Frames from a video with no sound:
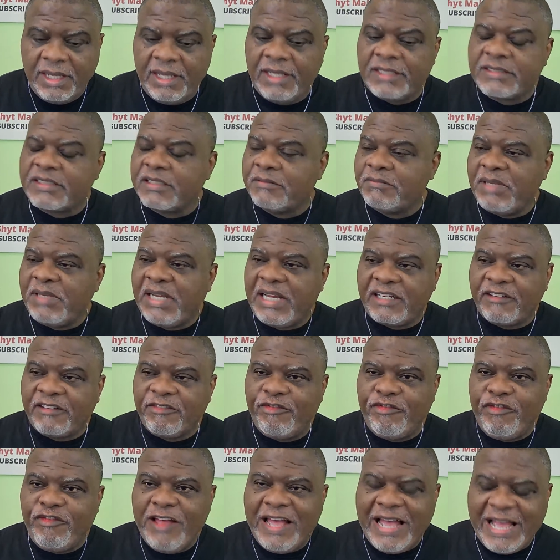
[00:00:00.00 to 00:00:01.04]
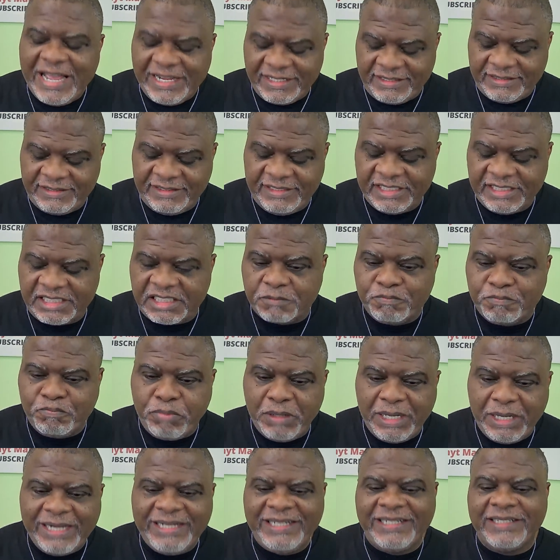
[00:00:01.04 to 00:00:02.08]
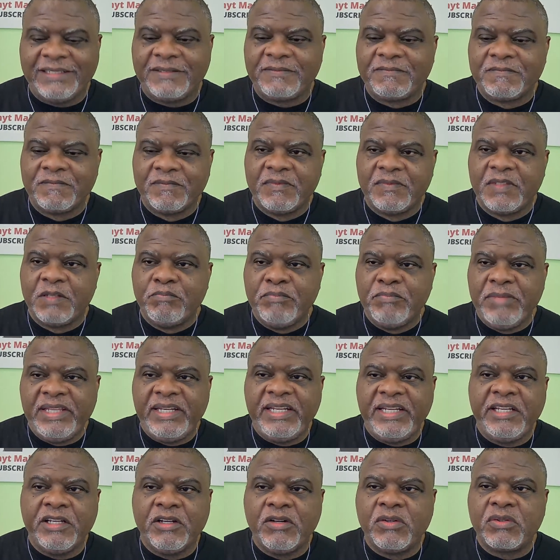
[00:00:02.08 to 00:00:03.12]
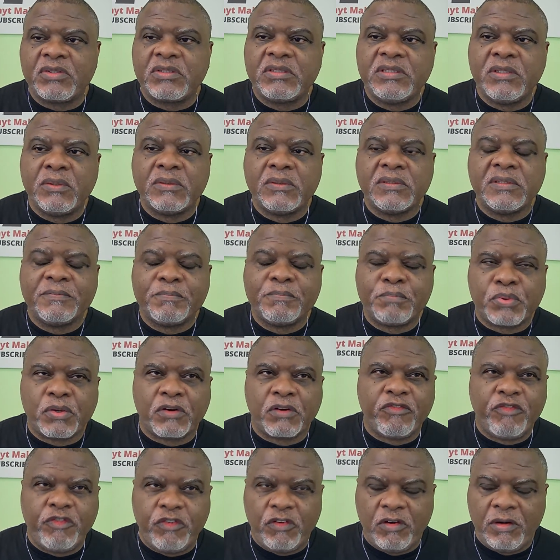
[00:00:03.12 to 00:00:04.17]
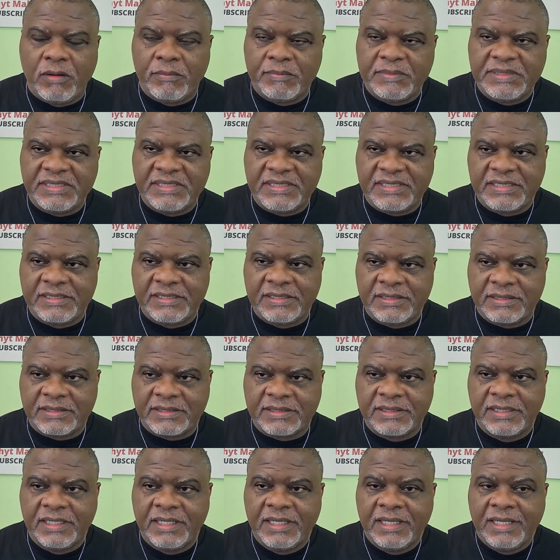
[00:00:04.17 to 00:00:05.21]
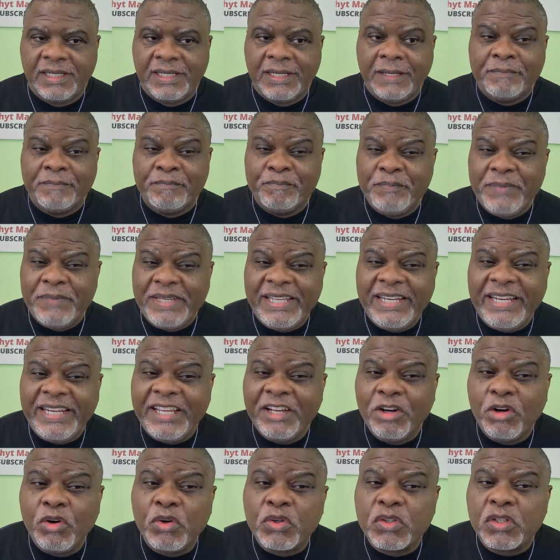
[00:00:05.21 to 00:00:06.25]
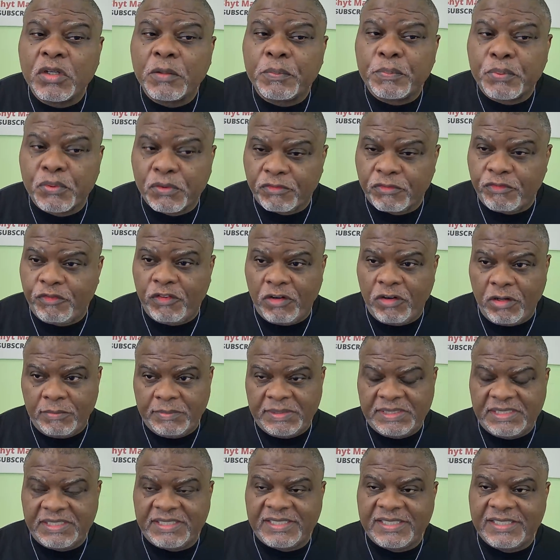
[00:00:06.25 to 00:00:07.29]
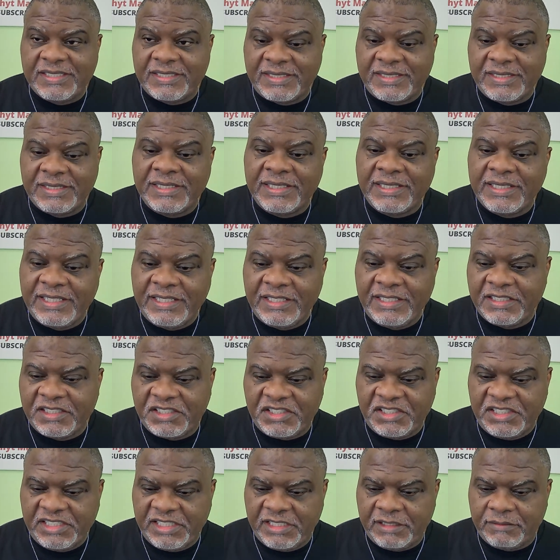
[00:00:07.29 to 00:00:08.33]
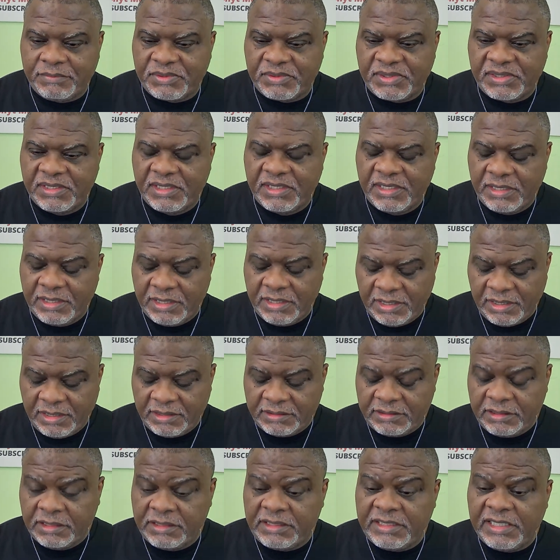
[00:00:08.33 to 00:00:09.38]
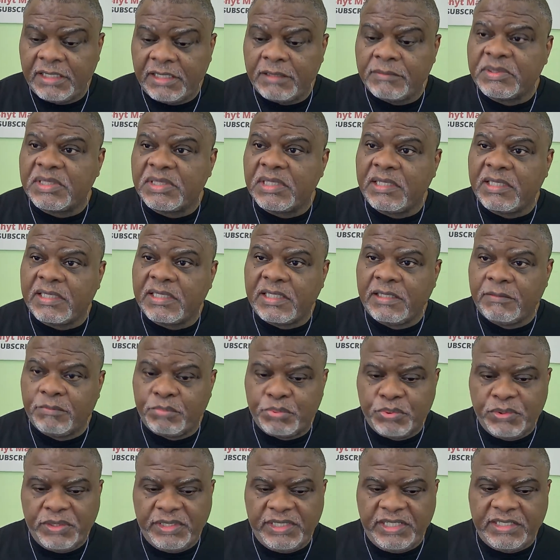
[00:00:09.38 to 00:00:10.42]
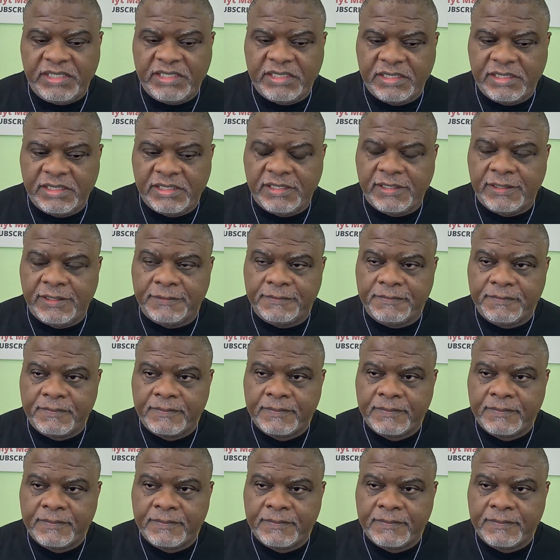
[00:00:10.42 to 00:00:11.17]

as a matter of fact, despite mediocre performances, mediocre performances and leaderships, the Dems are looking pretty good.